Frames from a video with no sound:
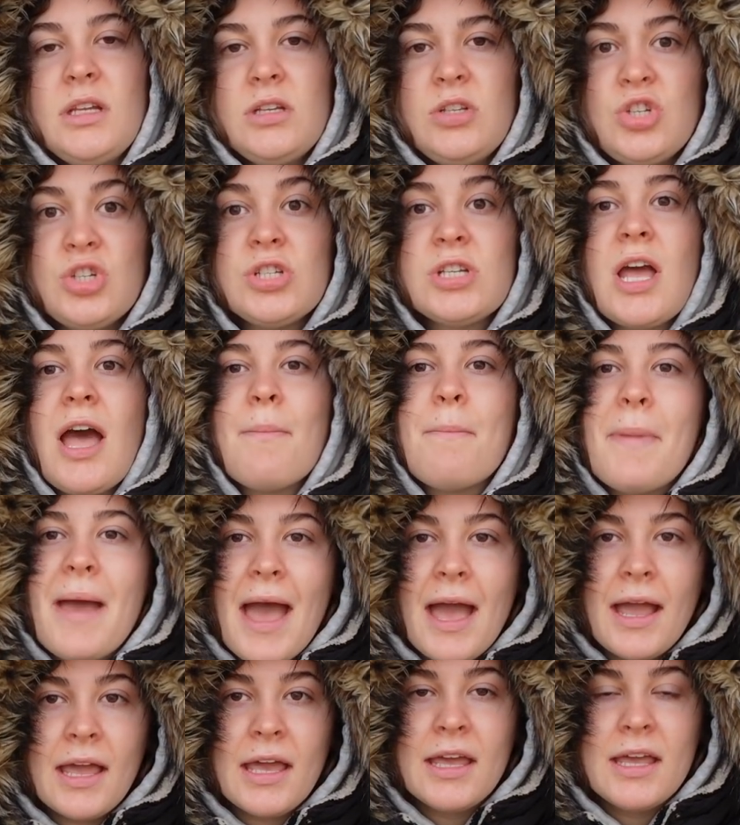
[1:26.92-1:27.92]
just got
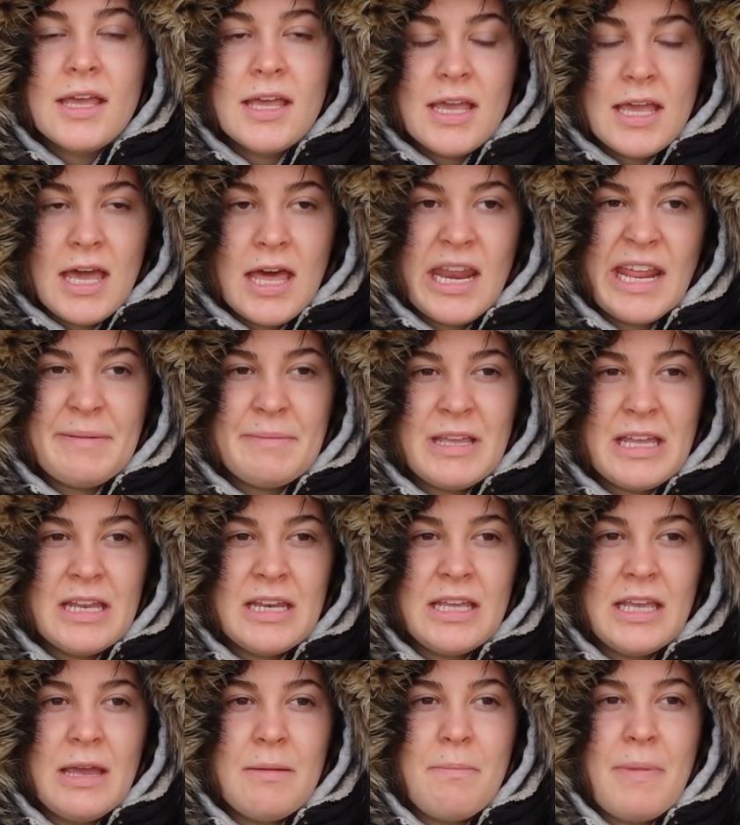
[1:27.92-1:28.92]
back and I'm
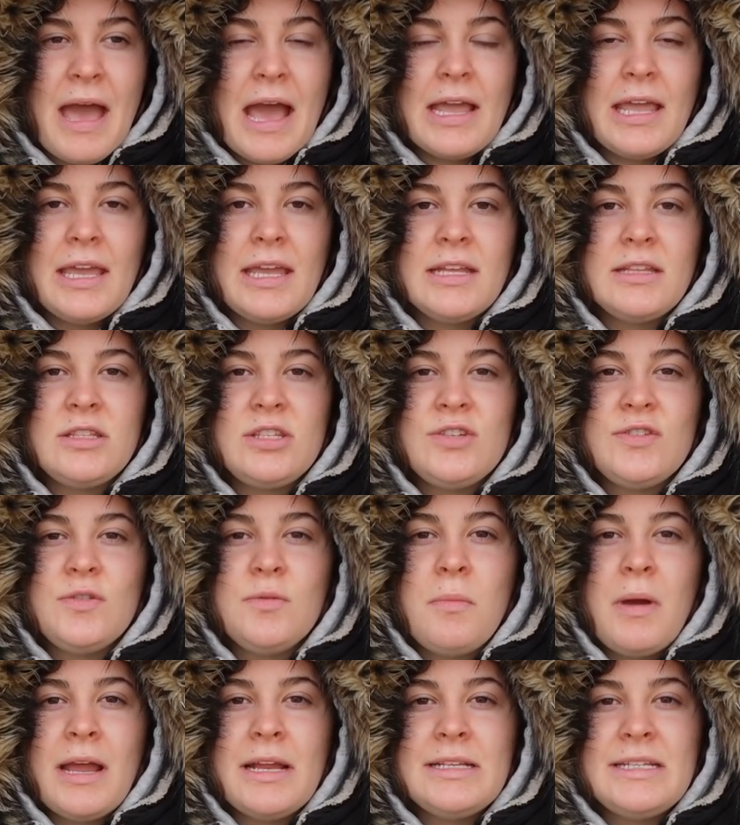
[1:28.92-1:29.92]
gonna get back into
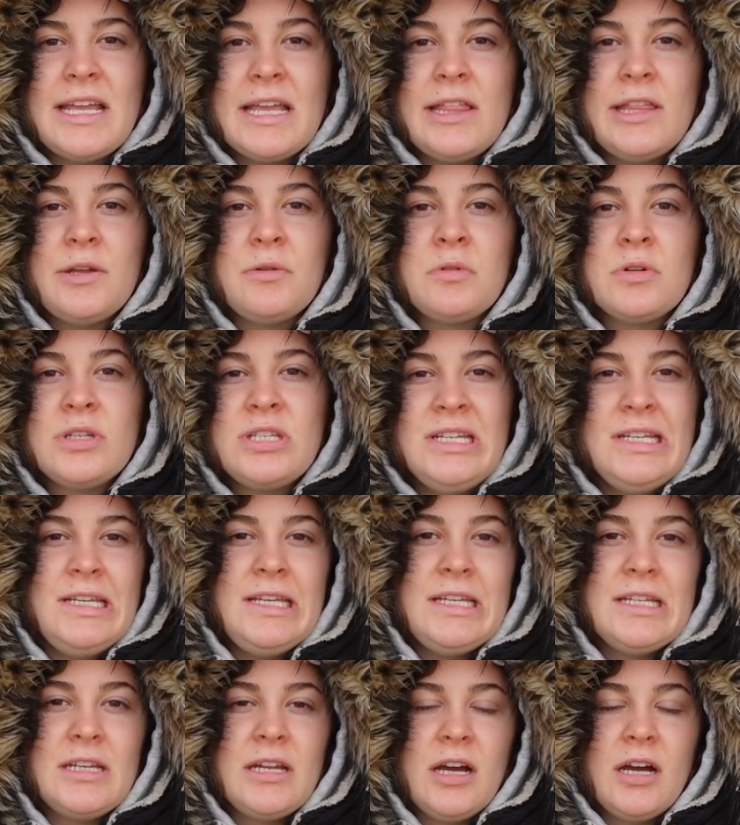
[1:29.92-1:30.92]
my daily
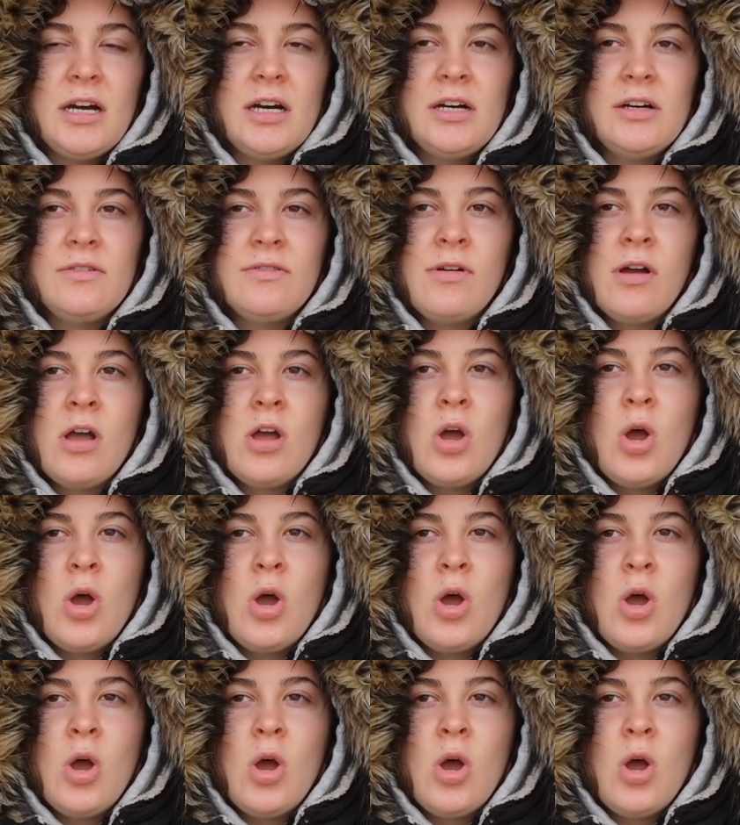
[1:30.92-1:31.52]
routine of